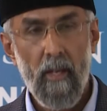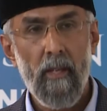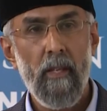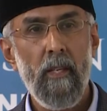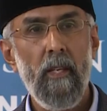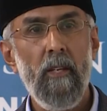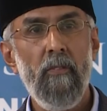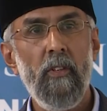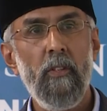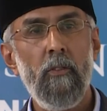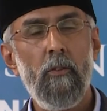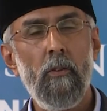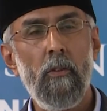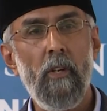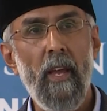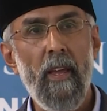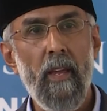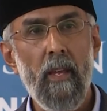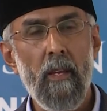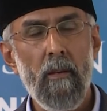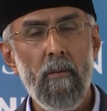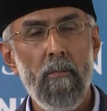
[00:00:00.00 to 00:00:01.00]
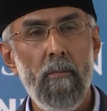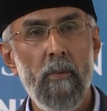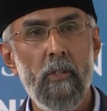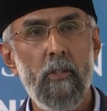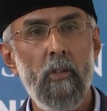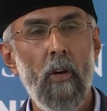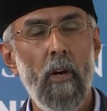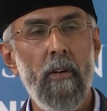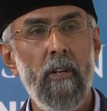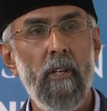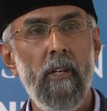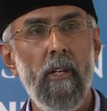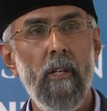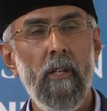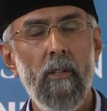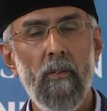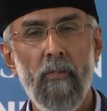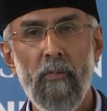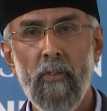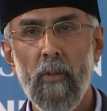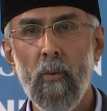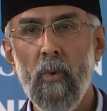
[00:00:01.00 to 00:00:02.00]
Even today, majority
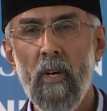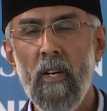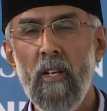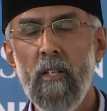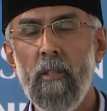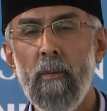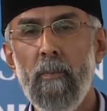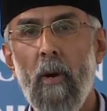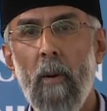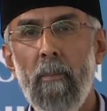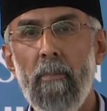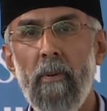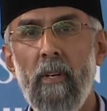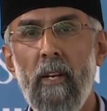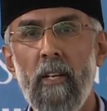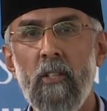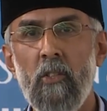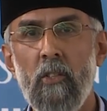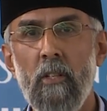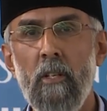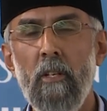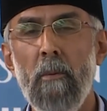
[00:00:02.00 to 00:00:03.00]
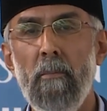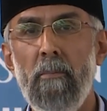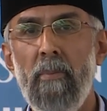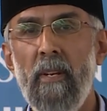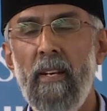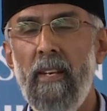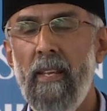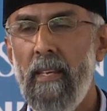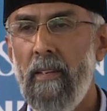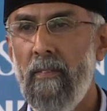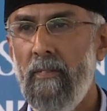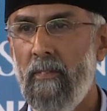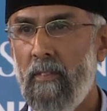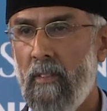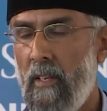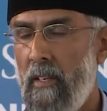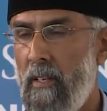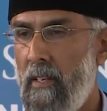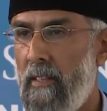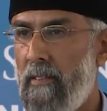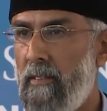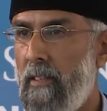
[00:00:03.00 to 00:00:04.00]
of the world population believes
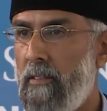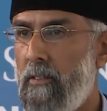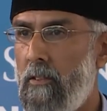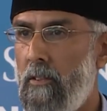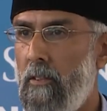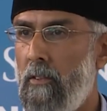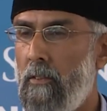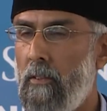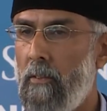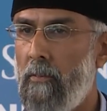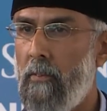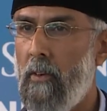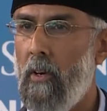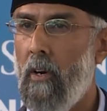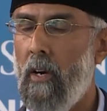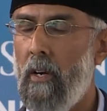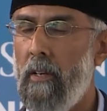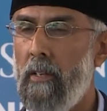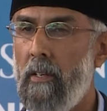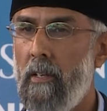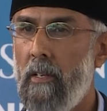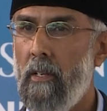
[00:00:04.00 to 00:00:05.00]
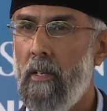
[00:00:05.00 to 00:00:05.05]
in existence of God.